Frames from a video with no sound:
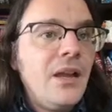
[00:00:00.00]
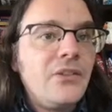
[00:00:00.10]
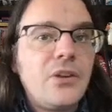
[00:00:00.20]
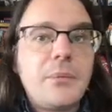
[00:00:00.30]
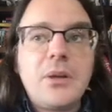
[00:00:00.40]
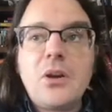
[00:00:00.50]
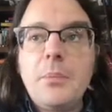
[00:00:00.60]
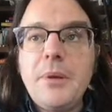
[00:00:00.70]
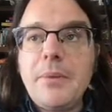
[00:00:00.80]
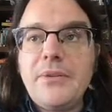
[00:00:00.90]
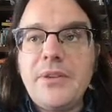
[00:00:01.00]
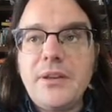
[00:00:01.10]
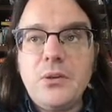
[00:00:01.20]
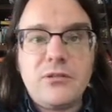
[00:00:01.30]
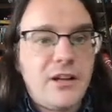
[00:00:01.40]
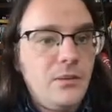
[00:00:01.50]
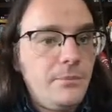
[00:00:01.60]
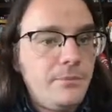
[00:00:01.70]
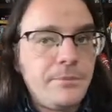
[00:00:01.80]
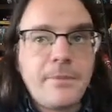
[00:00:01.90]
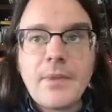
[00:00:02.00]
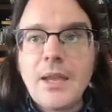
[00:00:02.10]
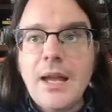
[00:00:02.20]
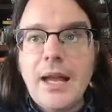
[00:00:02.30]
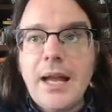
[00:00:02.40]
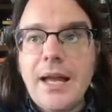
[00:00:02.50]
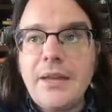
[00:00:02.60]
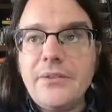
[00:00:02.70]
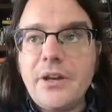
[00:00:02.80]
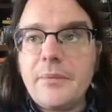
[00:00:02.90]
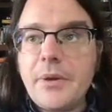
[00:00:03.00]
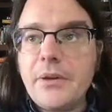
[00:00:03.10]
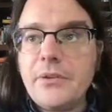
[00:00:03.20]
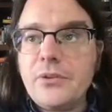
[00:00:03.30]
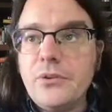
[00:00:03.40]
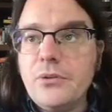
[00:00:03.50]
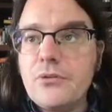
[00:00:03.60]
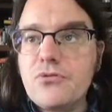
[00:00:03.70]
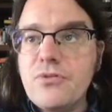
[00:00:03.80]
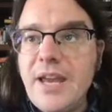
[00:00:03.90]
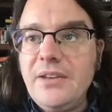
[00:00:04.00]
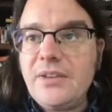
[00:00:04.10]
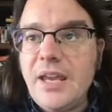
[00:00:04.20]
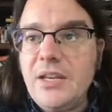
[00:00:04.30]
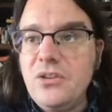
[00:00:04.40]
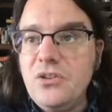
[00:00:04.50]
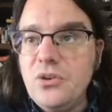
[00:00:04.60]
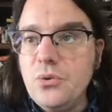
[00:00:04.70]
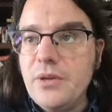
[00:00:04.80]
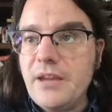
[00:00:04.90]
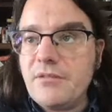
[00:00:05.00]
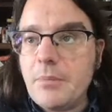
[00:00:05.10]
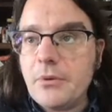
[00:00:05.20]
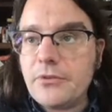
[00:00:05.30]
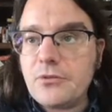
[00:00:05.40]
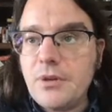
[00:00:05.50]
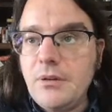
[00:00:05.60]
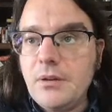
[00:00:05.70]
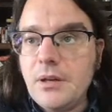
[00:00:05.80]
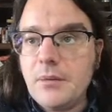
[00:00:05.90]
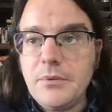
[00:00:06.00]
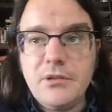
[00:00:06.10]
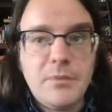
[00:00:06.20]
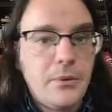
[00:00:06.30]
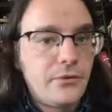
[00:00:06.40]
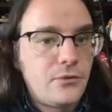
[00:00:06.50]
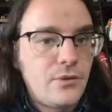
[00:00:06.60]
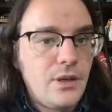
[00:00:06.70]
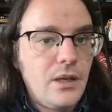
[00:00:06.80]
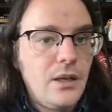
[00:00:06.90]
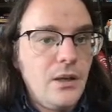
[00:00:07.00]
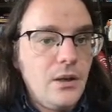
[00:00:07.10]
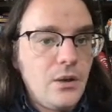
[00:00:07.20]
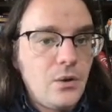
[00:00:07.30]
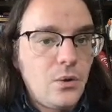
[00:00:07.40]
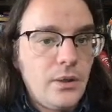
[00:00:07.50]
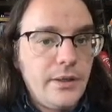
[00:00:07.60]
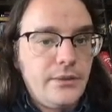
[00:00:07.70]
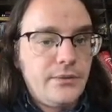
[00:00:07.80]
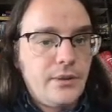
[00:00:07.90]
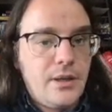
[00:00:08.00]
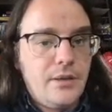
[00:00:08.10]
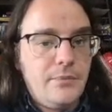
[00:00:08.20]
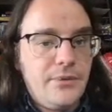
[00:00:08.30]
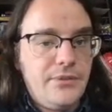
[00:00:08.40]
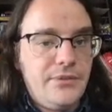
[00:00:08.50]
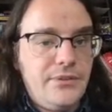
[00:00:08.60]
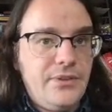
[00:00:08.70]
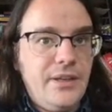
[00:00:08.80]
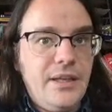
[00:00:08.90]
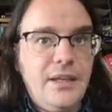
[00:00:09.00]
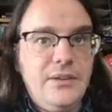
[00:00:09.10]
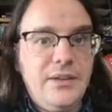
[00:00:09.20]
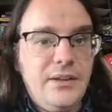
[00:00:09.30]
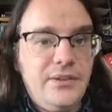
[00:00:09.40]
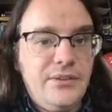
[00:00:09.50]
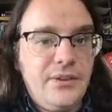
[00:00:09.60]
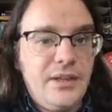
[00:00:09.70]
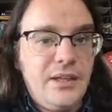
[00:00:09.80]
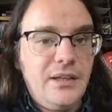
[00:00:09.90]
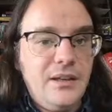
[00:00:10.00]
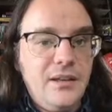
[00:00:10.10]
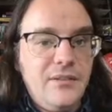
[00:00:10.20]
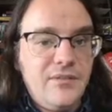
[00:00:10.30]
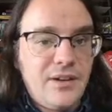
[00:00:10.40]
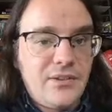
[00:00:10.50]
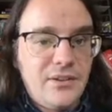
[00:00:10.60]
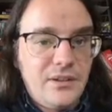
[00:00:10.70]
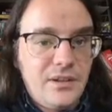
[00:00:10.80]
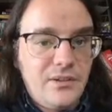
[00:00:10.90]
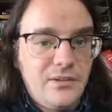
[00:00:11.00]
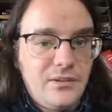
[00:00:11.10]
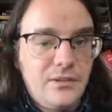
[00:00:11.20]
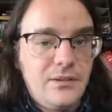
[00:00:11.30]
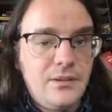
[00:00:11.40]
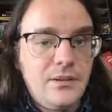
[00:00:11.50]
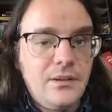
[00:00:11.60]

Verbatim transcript: So I'm going to copy and paste that URL and I'm going to create a new Git repository, a um, new repository, call it um, CDC vaccination